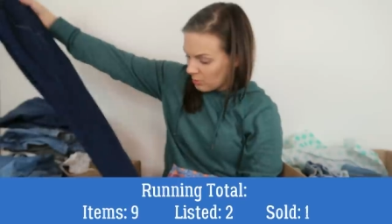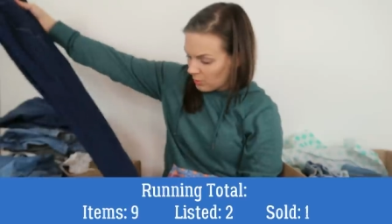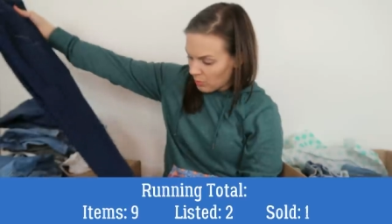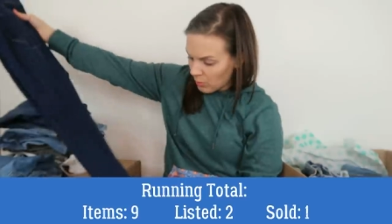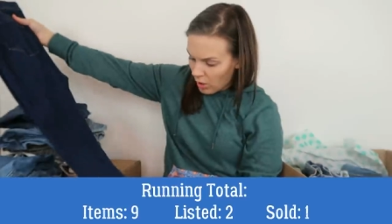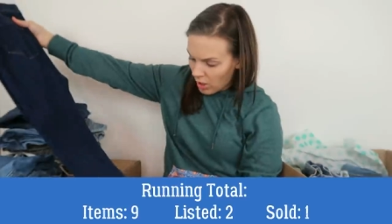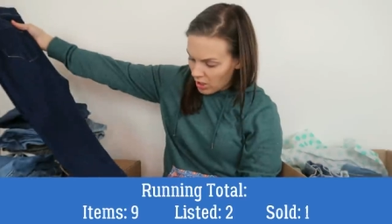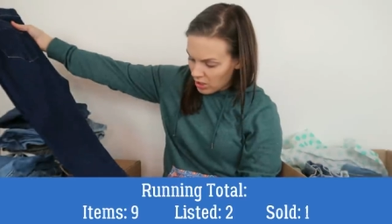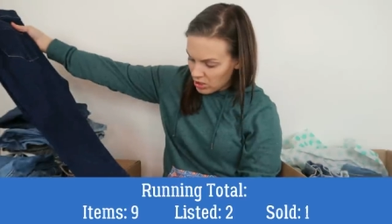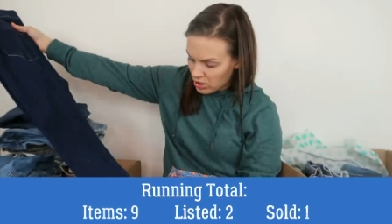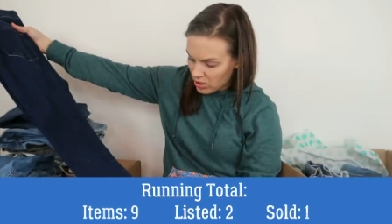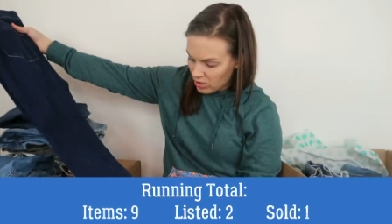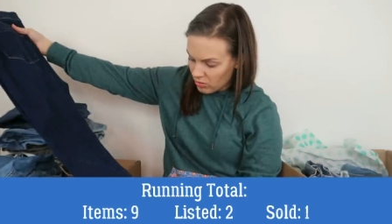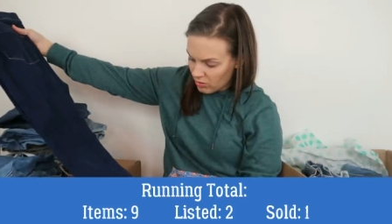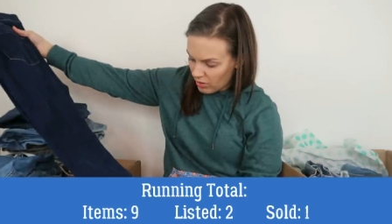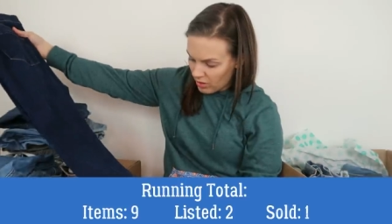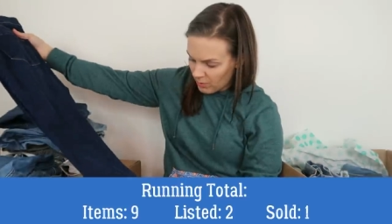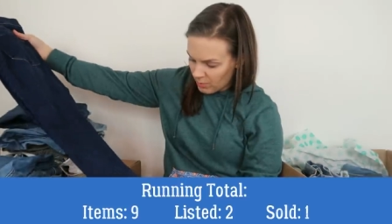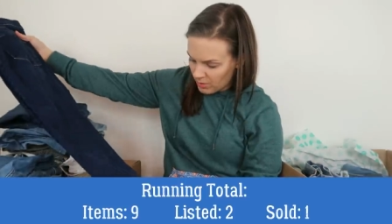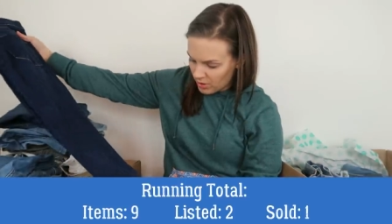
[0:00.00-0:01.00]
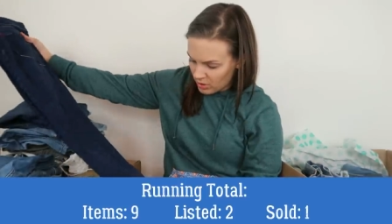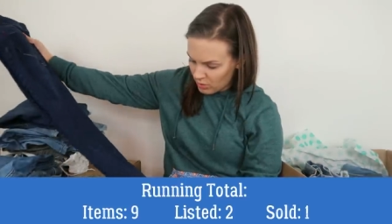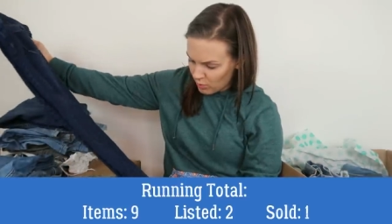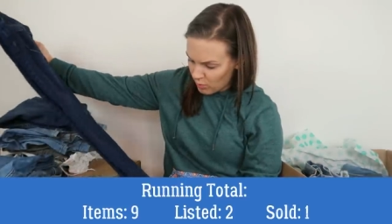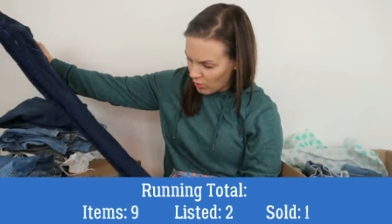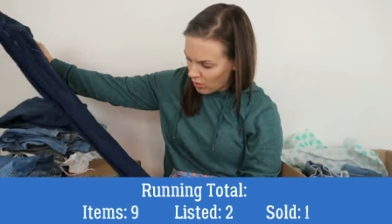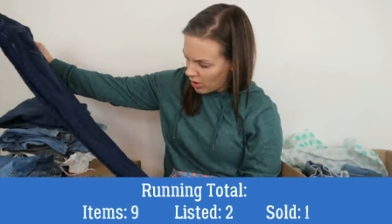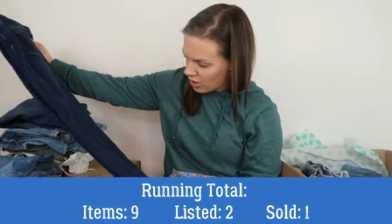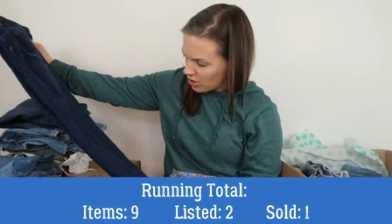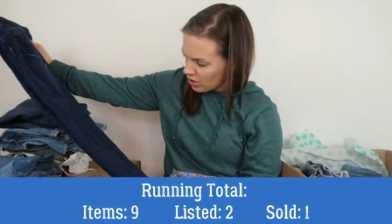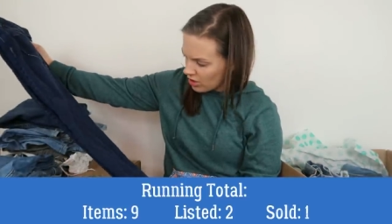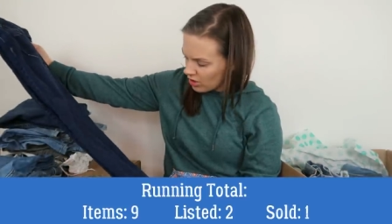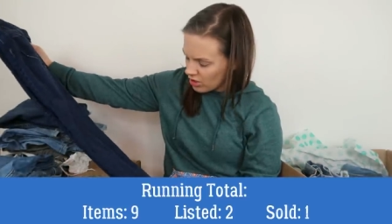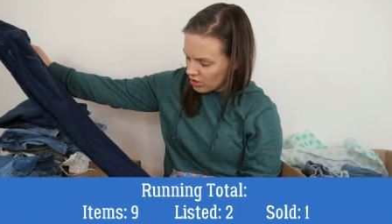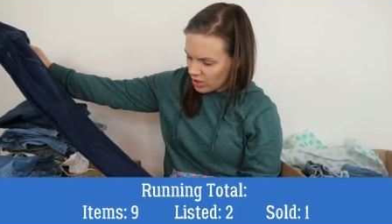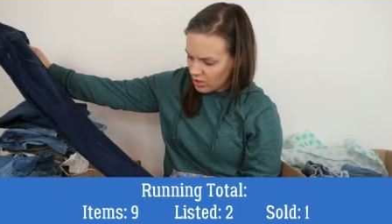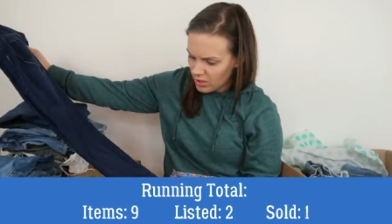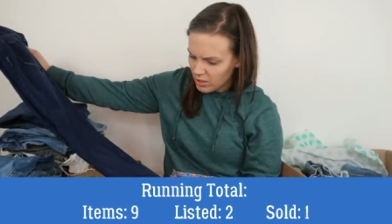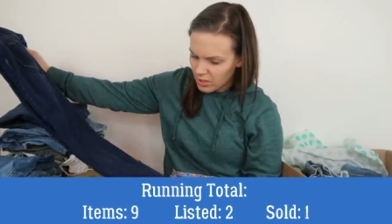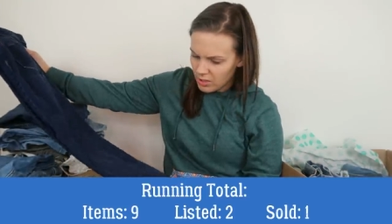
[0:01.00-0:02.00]
to be washed and ThredUp doesn't wash the
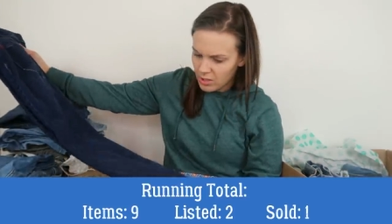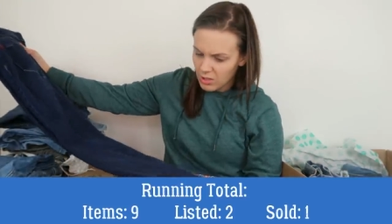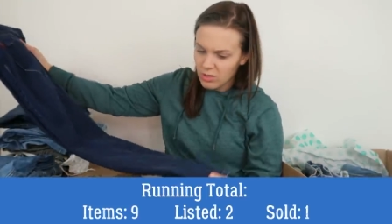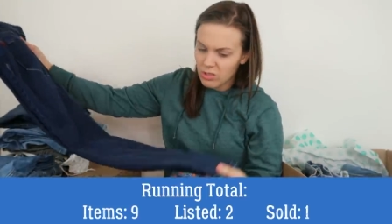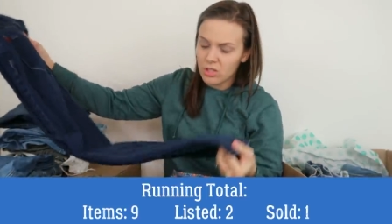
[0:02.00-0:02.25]
jeans.